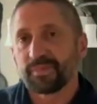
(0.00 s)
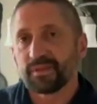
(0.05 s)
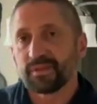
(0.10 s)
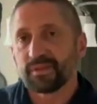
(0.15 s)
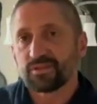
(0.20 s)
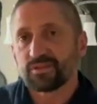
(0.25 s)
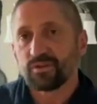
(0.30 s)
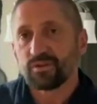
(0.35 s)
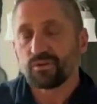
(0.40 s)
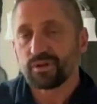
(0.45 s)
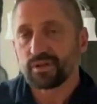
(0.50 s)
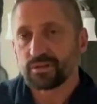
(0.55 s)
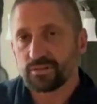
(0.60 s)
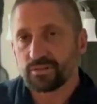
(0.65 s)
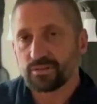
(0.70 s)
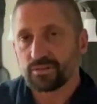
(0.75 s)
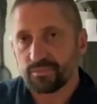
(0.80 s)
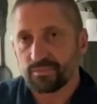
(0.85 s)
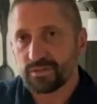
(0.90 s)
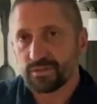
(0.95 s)
So in
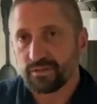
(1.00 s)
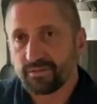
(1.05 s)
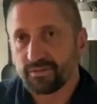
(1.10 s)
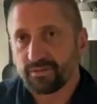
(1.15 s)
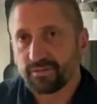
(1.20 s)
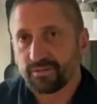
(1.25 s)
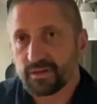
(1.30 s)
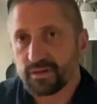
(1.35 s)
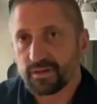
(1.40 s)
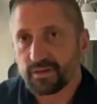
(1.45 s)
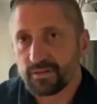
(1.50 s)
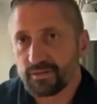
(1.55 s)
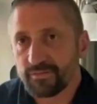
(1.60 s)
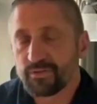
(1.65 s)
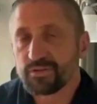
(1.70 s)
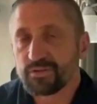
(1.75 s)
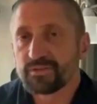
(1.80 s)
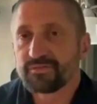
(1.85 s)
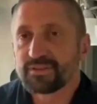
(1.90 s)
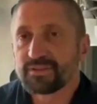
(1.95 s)
terms of the
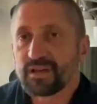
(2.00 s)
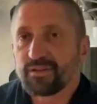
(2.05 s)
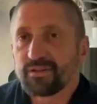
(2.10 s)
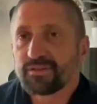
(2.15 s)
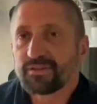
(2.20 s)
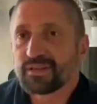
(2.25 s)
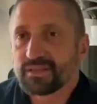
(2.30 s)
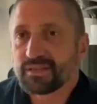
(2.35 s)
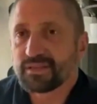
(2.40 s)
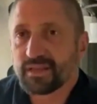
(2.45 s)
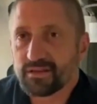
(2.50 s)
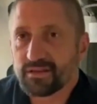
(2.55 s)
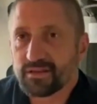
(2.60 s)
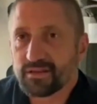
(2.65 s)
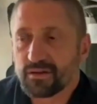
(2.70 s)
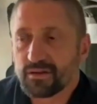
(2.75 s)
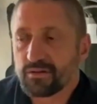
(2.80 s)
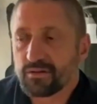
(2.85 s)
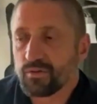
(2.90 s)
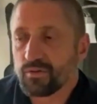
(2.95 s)
foods of Southeast
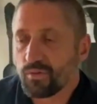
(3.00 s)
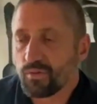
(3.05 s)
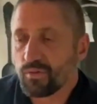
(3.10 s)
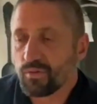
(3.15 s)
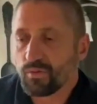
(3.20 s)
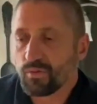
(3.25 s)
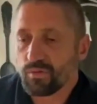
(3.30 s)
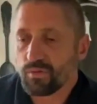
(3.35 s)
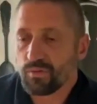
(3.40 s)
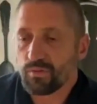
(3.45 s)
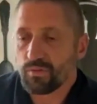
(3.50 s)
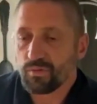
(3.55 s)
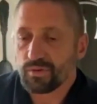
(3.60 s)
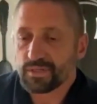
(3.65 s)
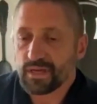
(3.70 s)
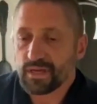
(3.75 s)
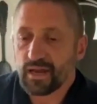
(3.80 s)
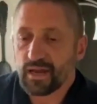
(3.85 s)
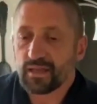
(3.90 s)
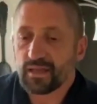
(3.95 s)
Asia, well,
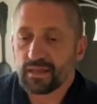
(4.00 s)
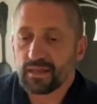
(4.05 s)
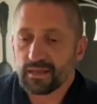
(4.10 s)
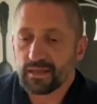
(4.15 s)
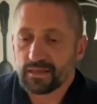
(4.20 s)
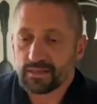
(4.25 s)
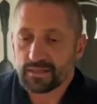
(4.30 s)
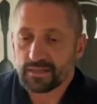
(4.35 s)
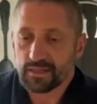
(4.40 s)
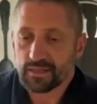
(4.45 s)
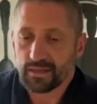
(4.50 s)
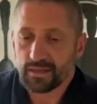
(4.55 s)
Thailand